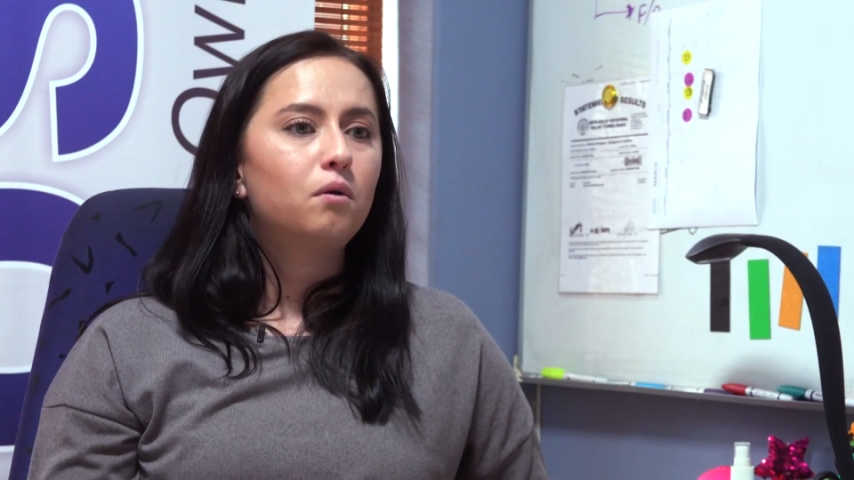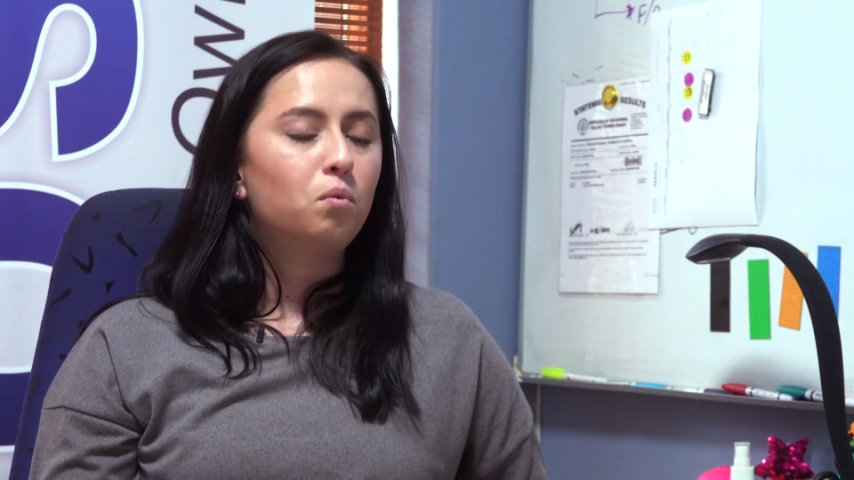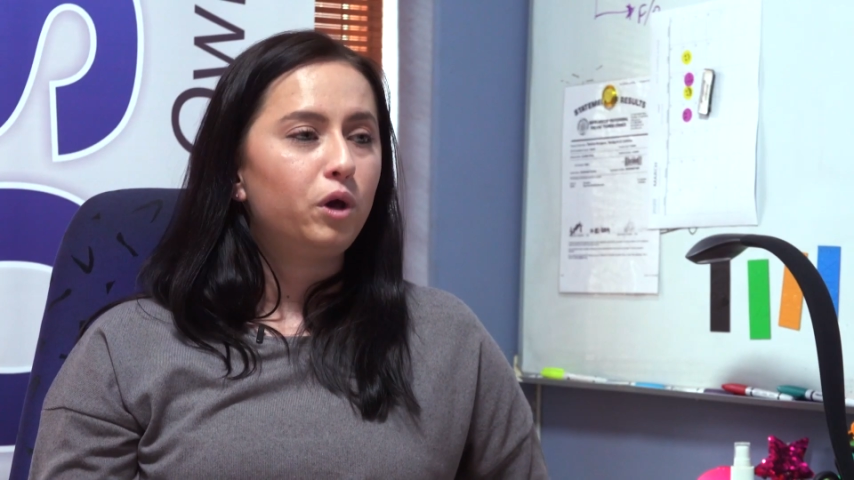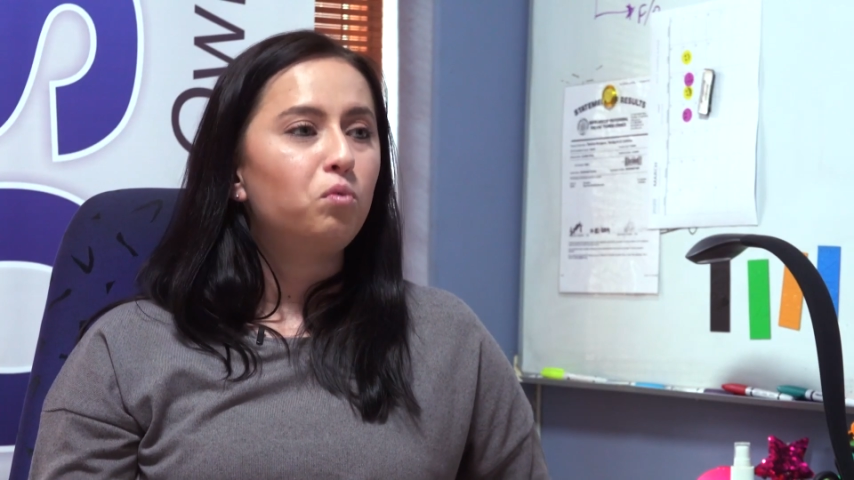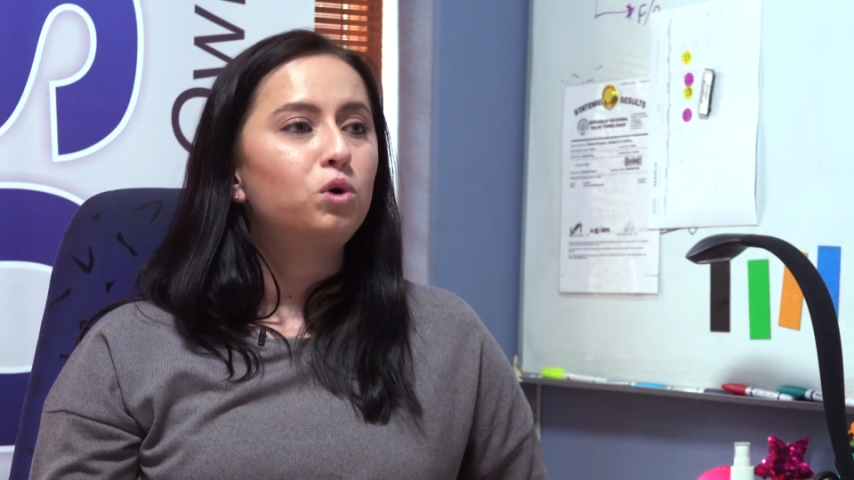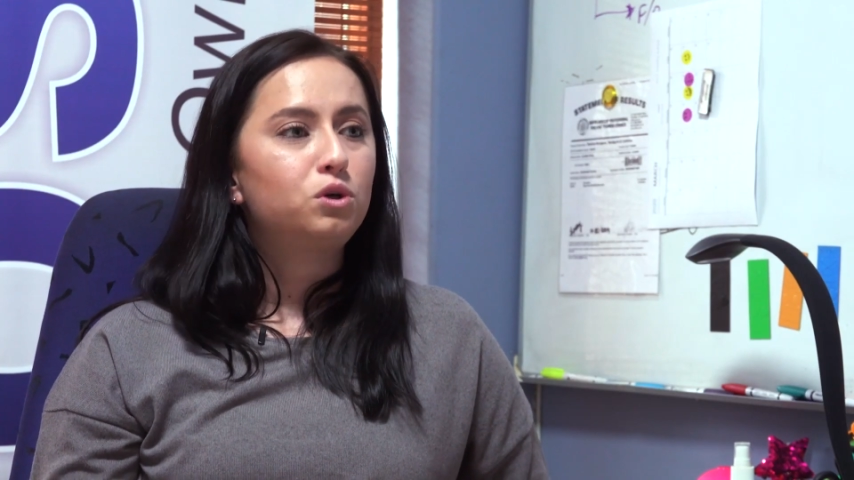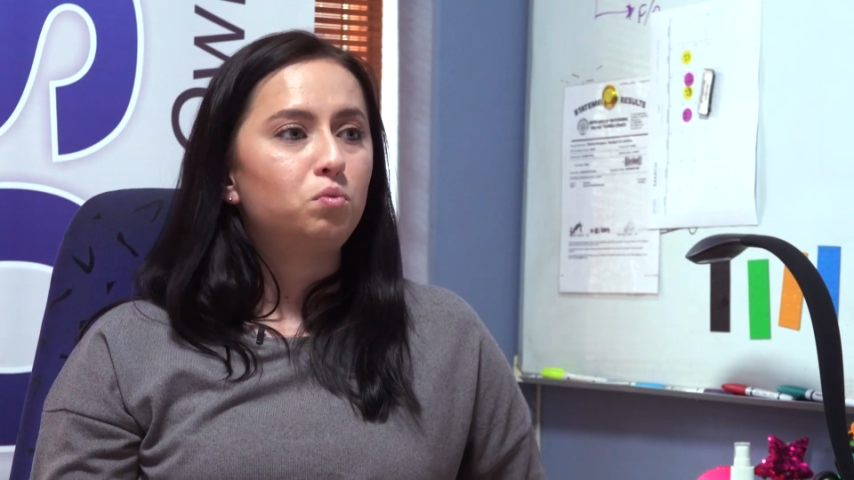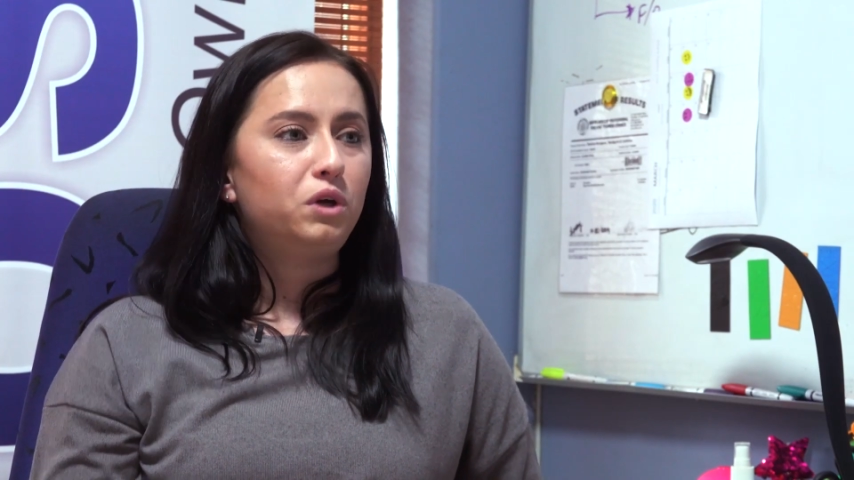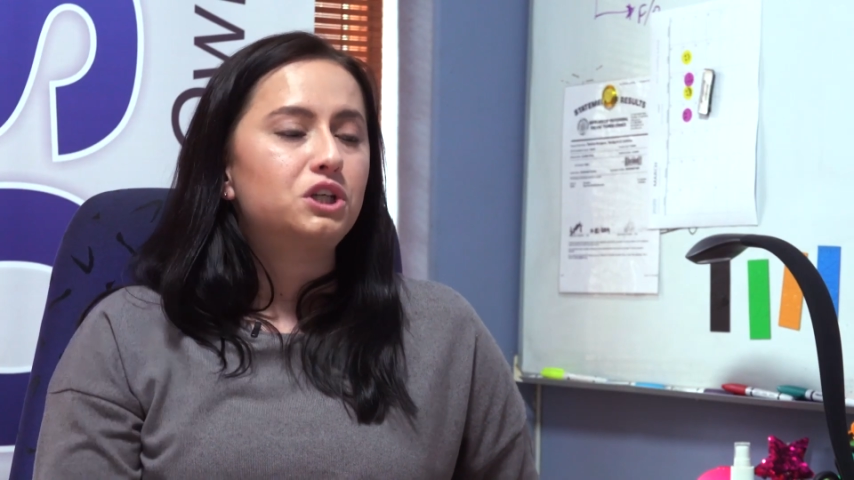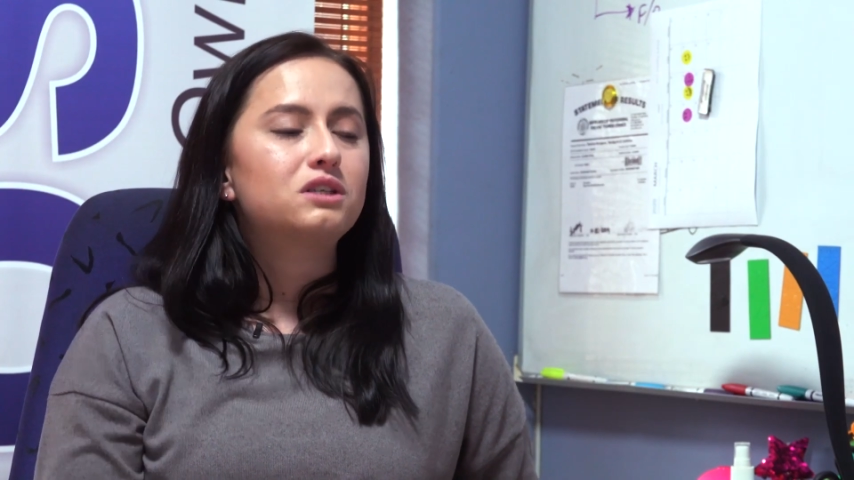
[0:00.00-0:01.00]

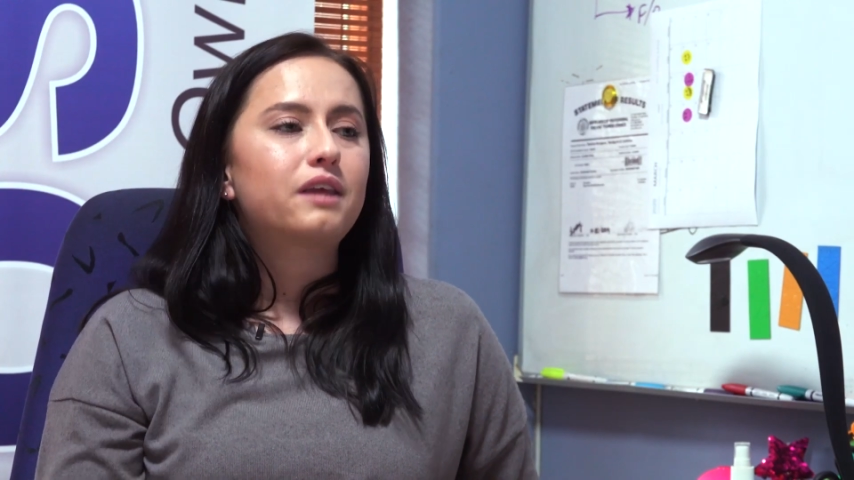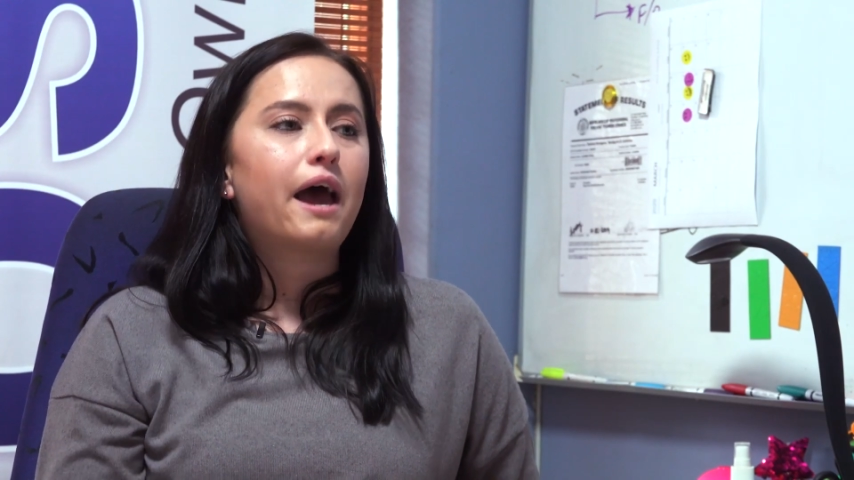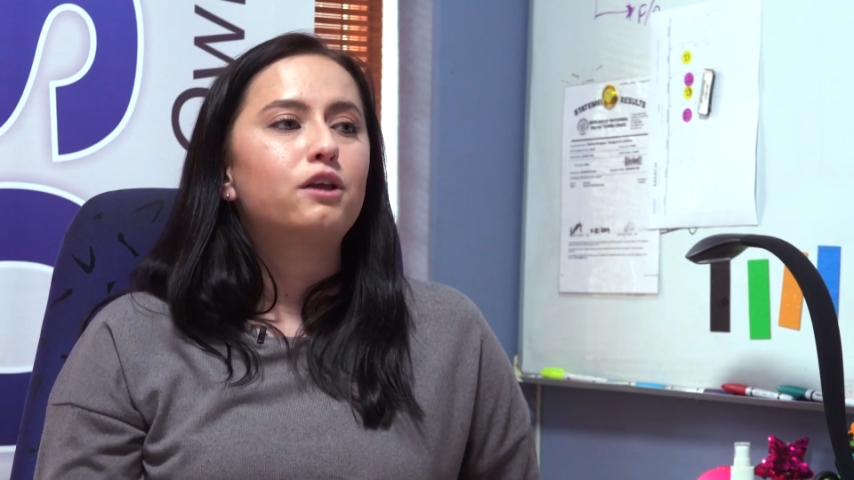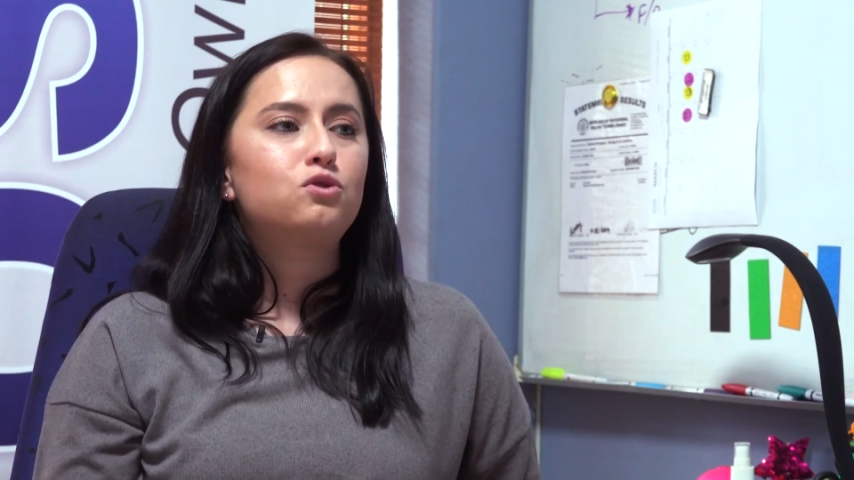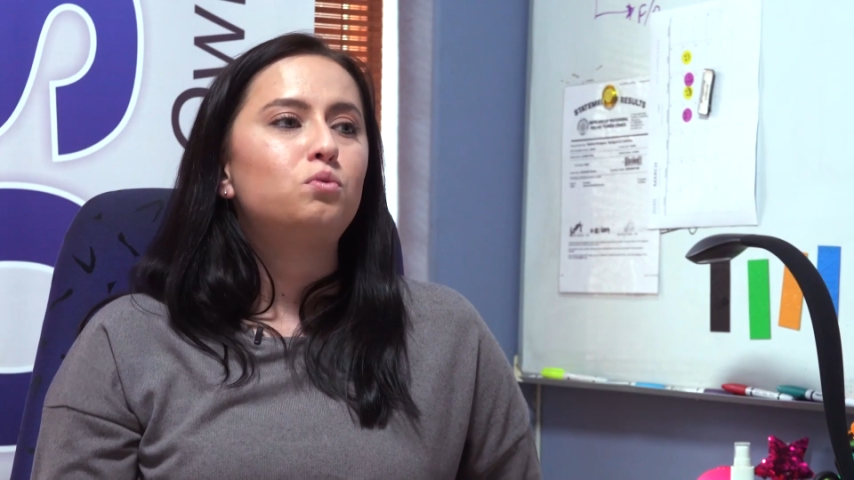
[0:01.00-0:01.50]
We just had